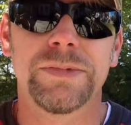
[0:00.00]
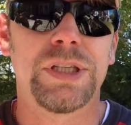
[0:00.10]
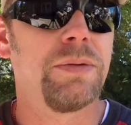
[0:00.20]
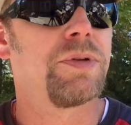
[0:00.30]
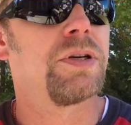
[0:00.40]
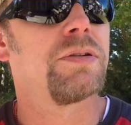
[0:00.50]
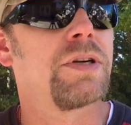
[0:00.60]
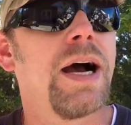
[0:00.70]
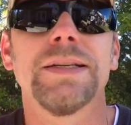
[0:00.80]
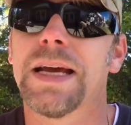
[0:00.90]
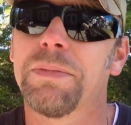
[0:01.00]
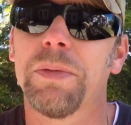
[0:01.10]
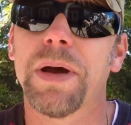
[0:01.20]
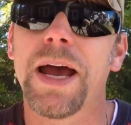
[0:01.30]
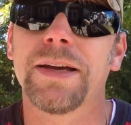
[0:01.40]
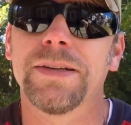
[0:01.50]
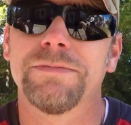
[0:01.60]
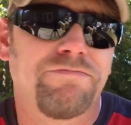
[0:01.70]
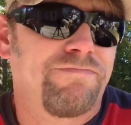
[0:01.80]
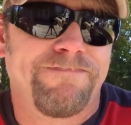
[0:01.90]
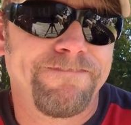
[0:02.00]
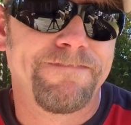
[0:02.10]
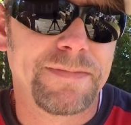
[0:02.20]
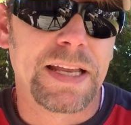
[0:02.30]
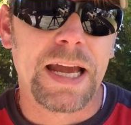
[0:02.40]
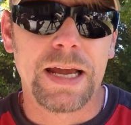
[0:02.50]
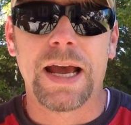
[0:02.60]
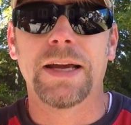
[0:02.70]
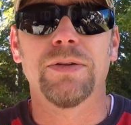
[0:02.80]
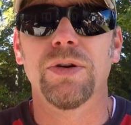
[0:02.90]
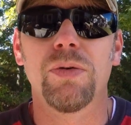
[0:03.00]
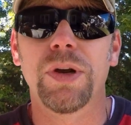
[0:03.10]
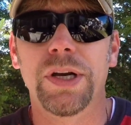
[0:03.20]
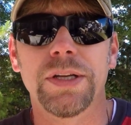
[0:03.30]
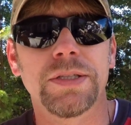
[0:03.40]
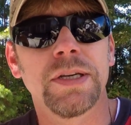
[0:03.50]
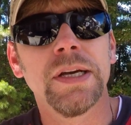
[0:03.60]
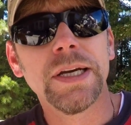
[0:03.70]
seem to contact me back, I don't know what it is.